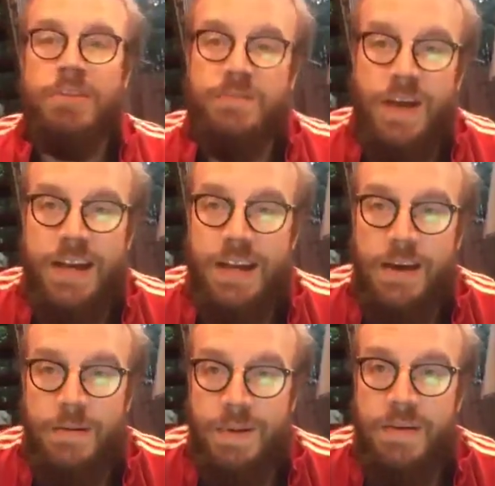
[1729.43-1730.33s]
find out
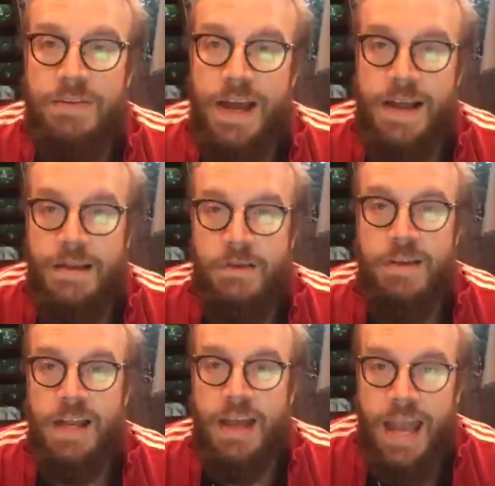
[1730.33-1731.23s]
about that, you'll
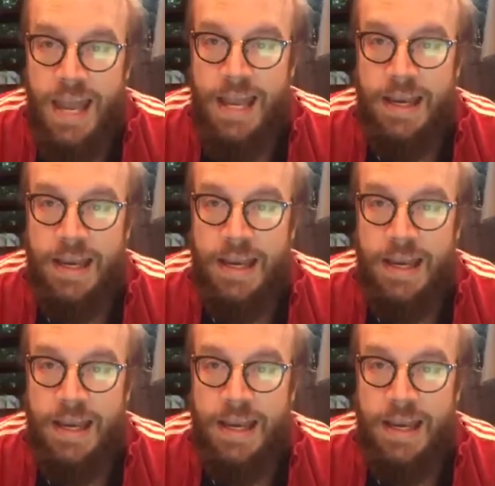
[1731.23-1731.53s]
get hanged.